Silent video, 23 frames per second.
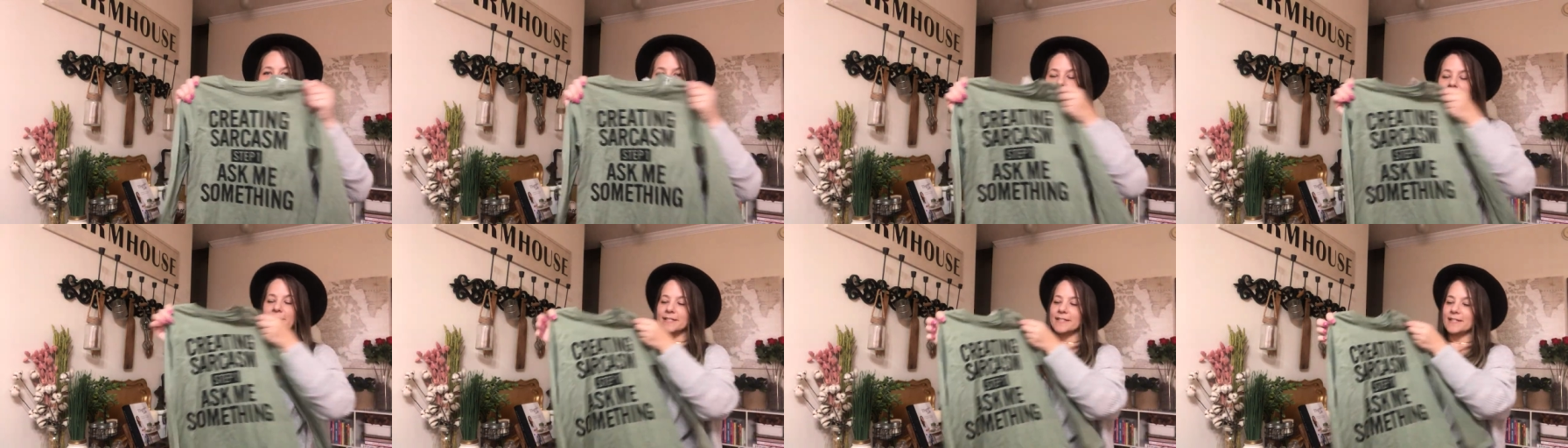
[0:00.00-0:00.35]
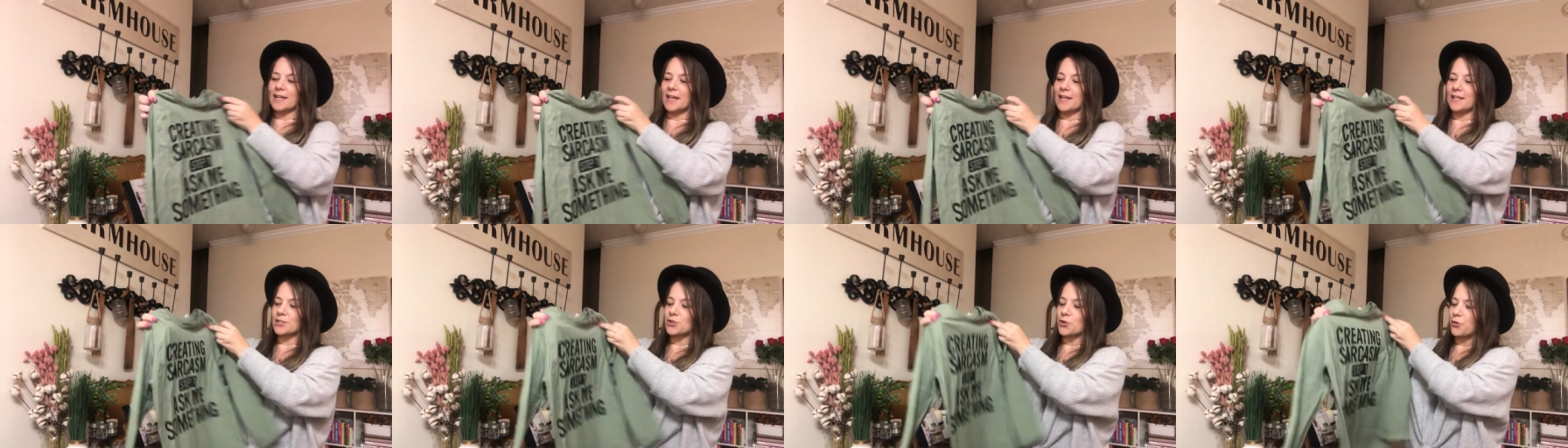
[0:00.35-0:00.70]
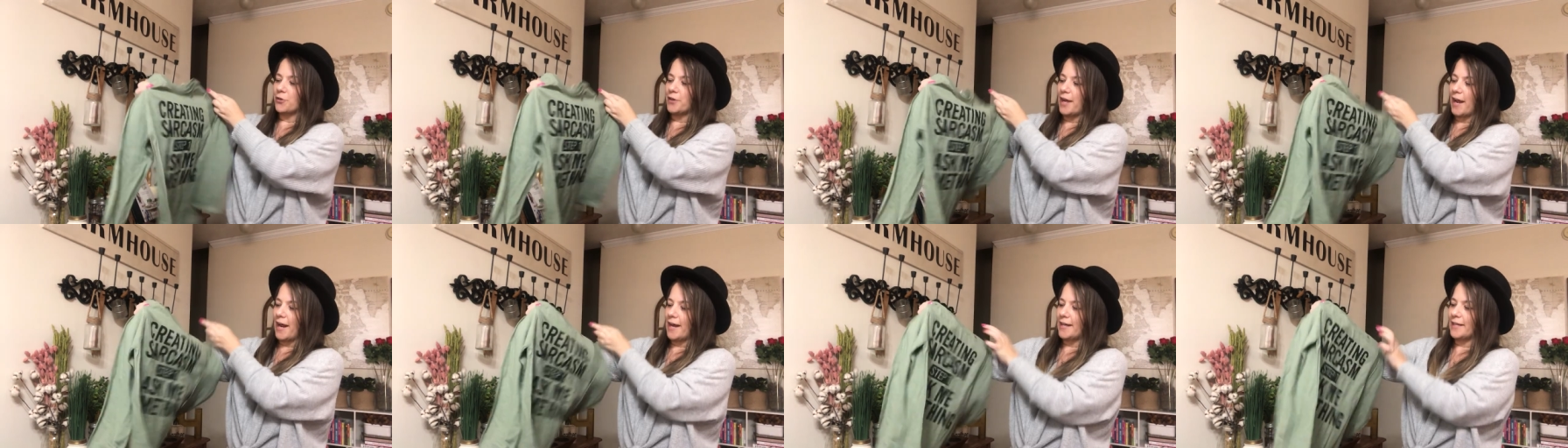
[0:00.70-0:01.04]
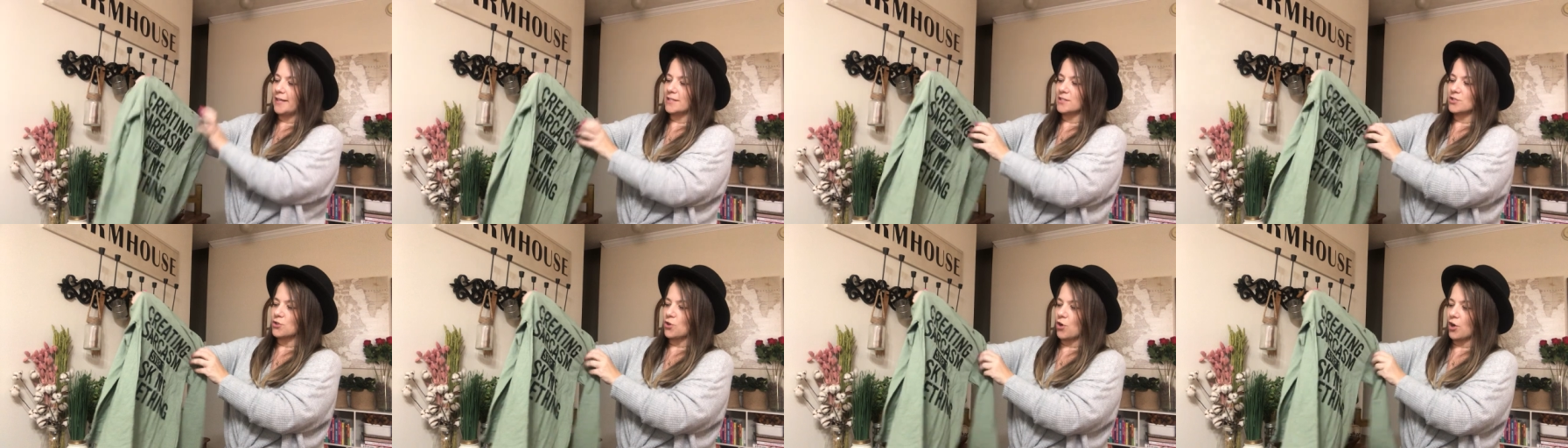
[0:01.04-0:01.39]
And it says,
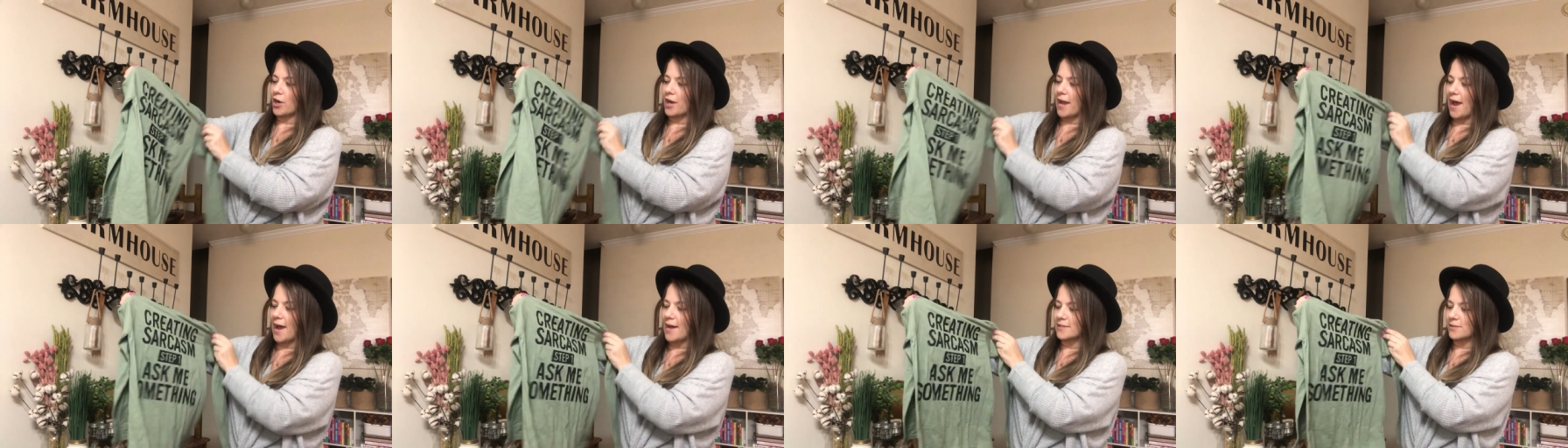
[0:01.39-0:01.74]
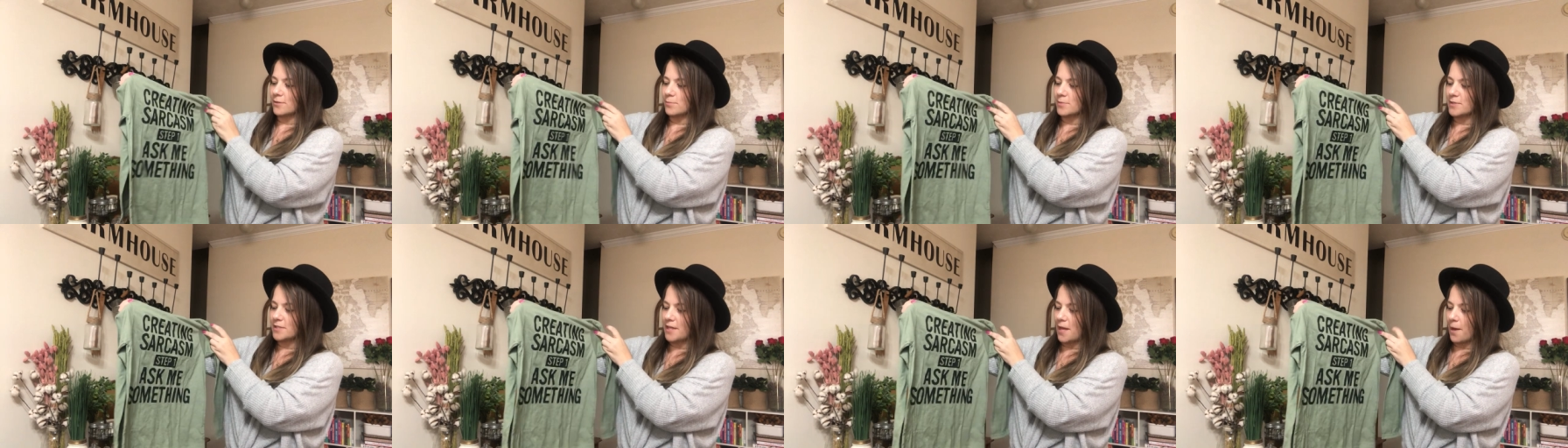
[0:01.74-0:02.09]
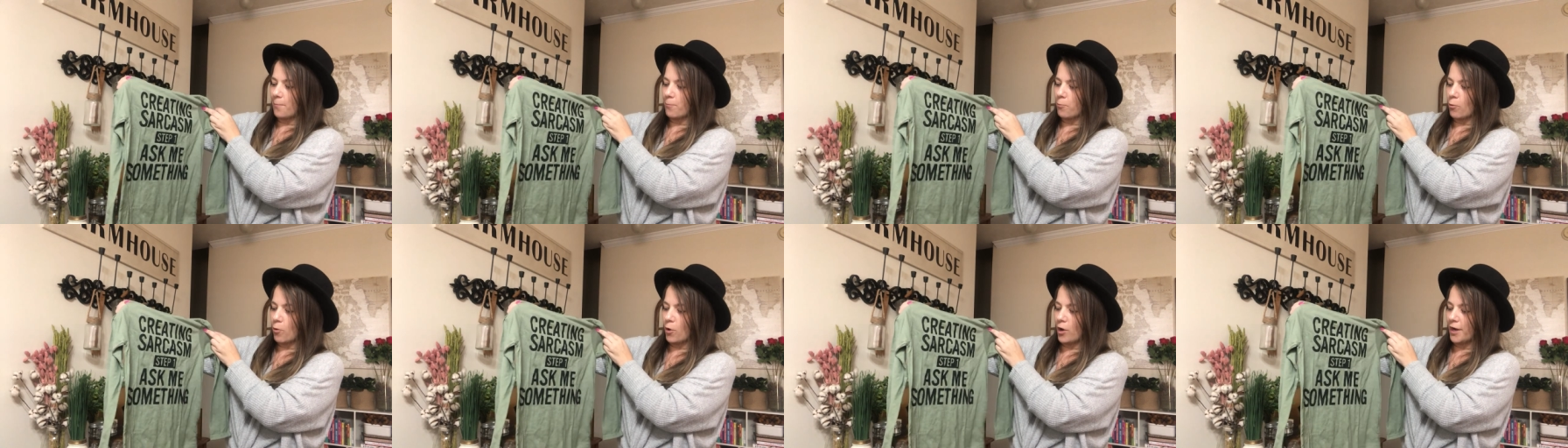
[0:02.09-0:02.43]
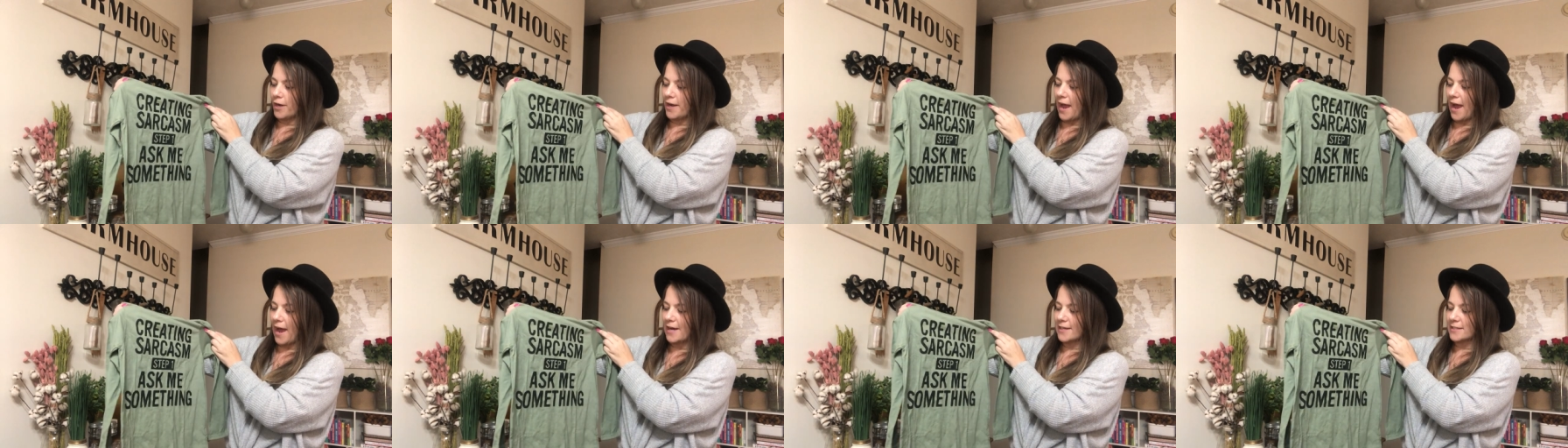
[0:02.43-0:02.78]
creating sarcasm, step
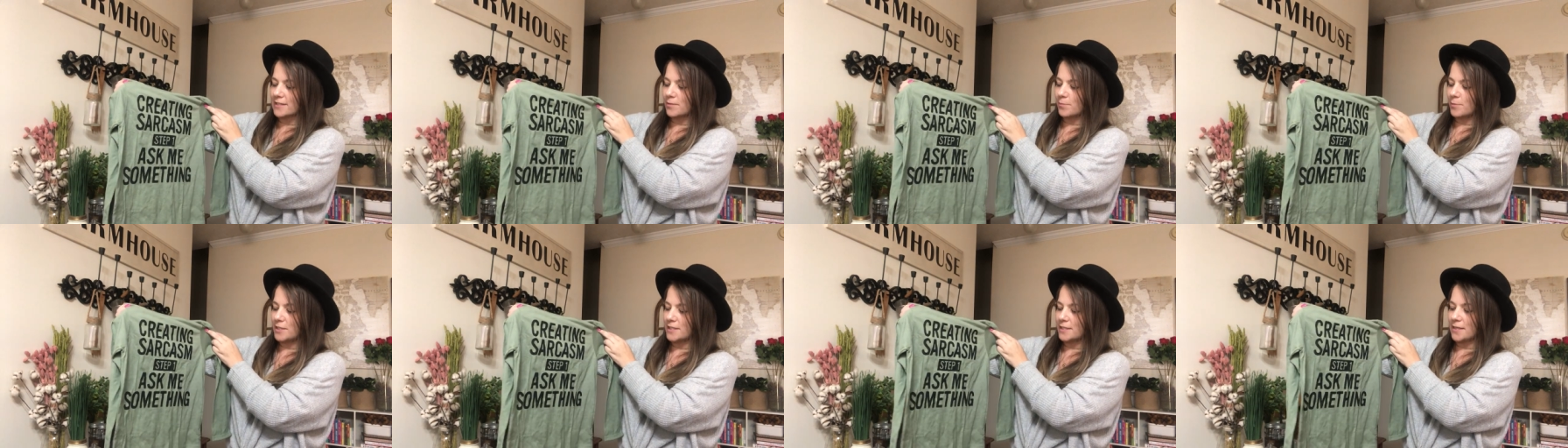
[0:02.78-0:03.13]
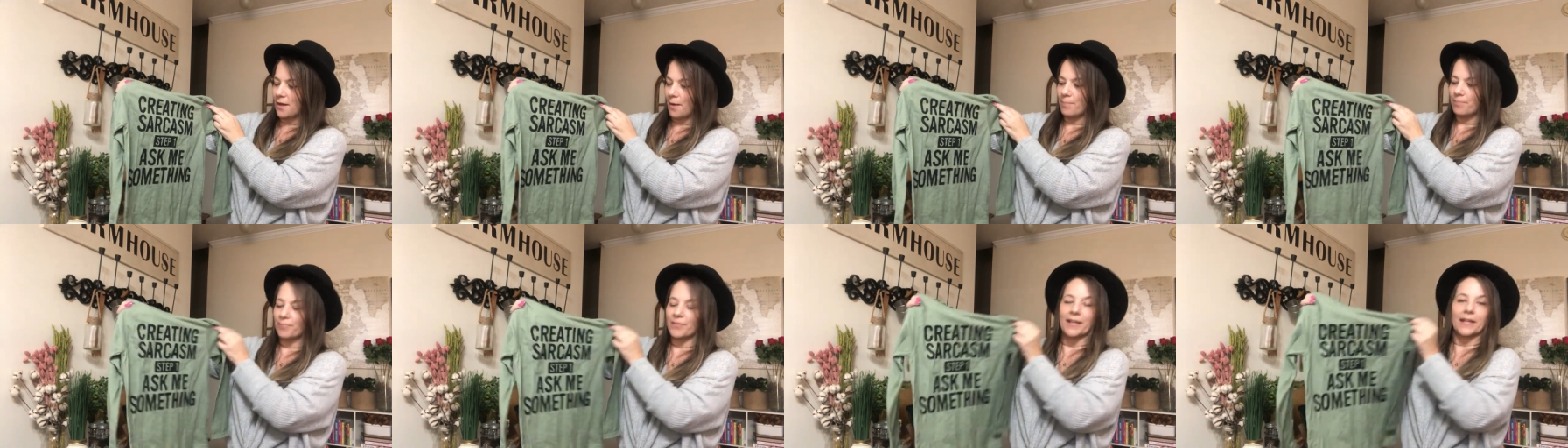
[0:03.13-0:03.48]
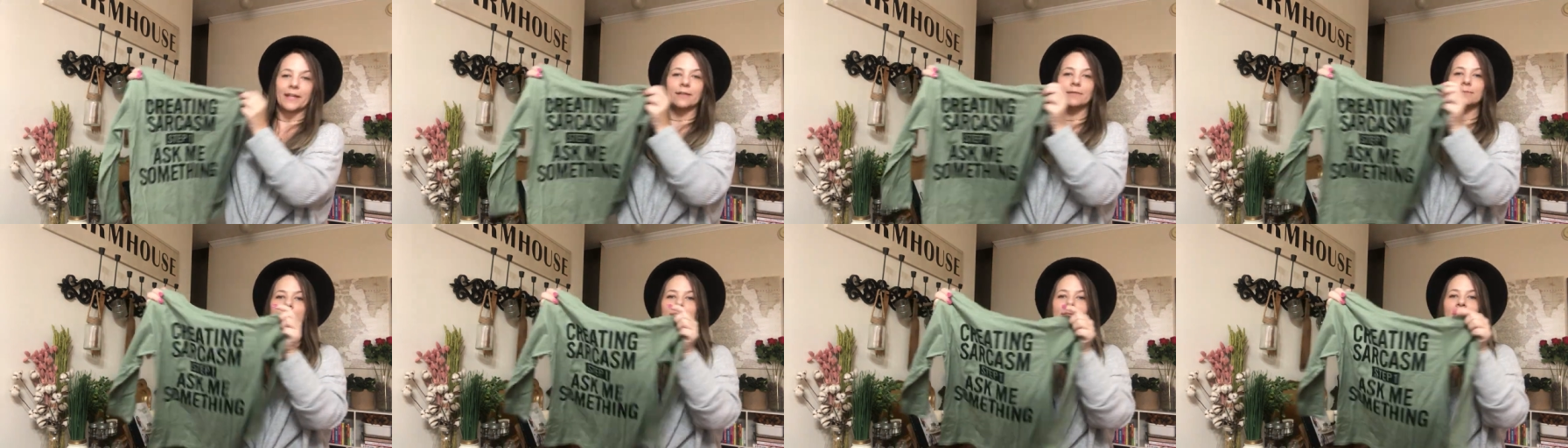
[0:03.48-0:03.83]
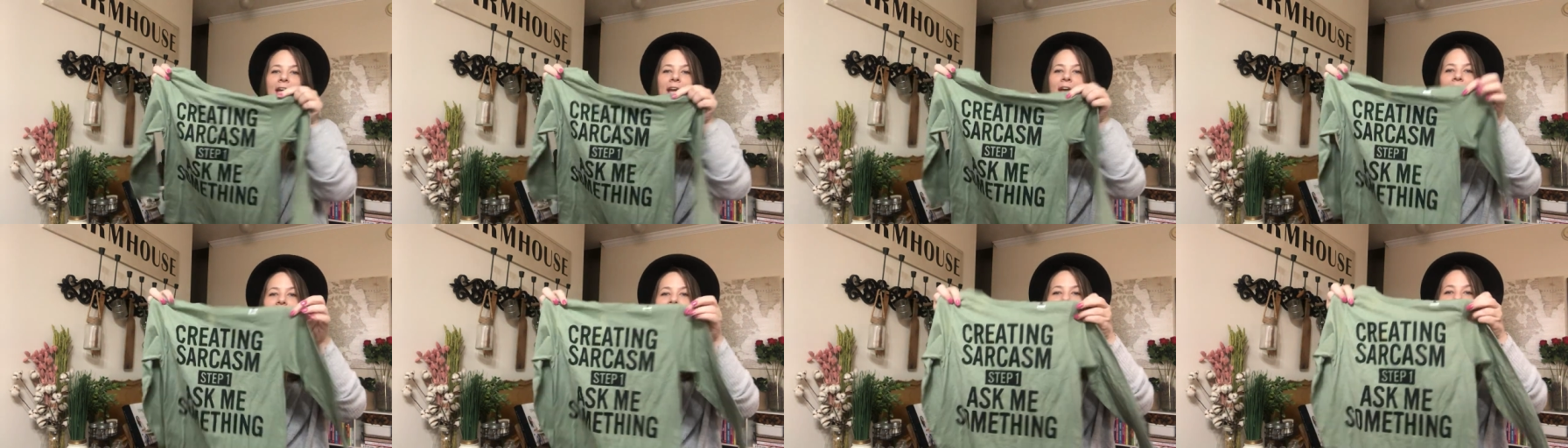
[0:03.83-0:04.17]
one, ask me something.
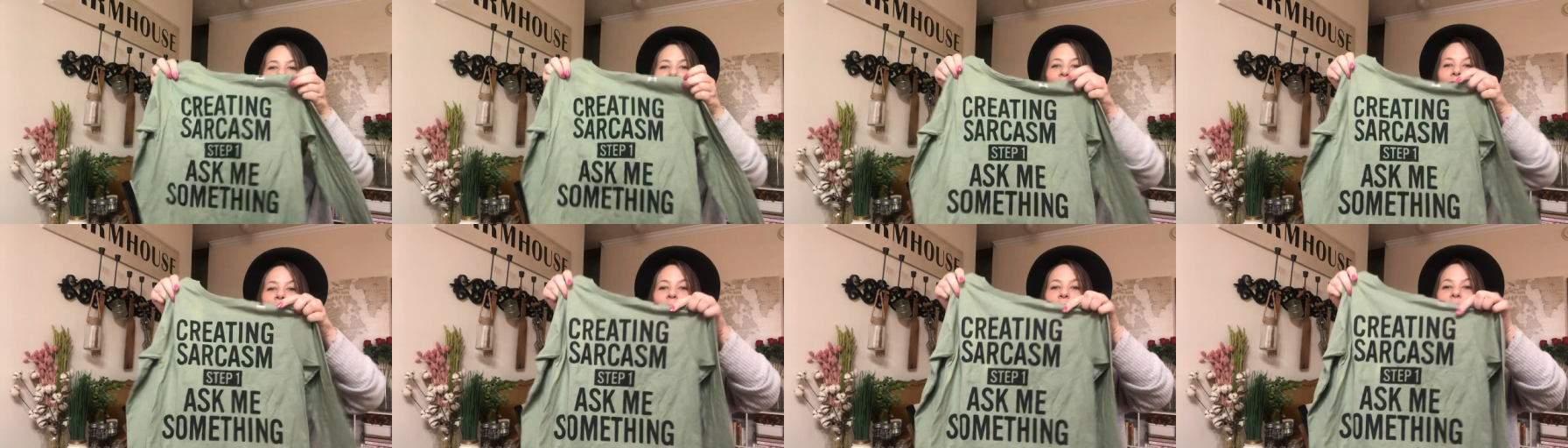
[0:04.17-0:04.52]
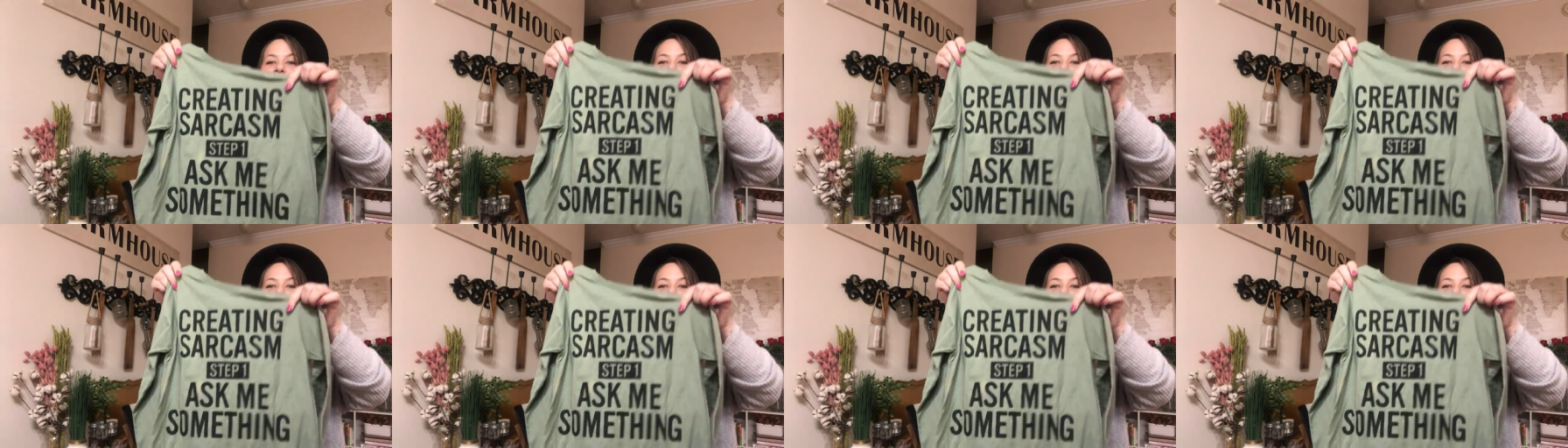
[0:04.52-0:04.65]
I thought that